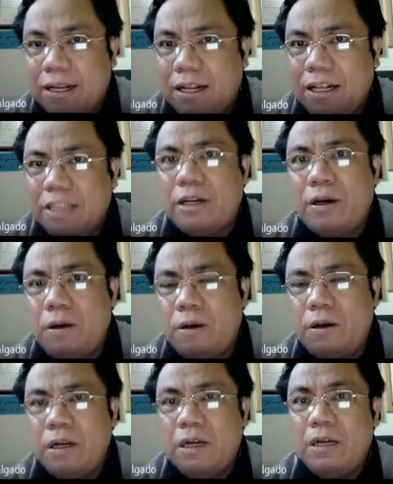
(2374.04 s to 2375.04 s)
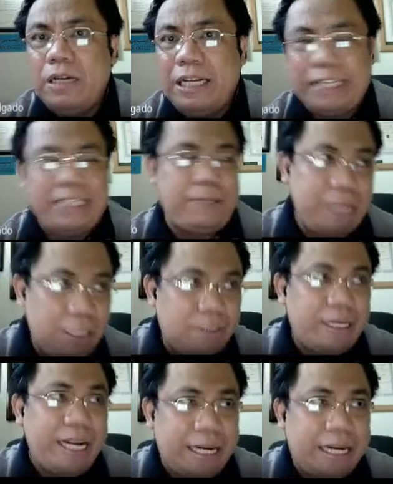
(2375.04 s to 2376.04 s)
So it doesn't mean to
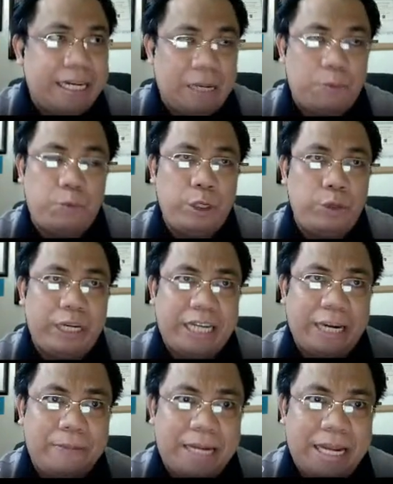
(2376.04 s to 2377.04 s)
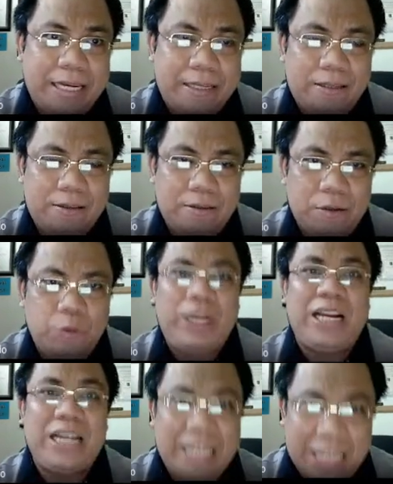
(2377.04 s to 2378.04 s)
say that if we do not have that, we
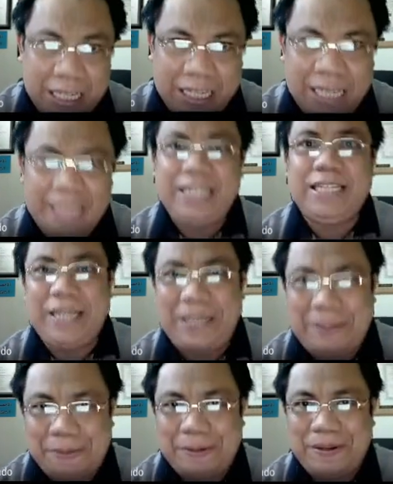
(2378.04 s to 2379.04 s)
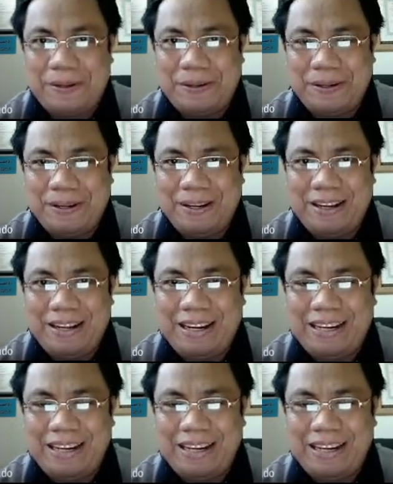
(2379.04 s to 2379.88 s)
are not intelligent anymore. You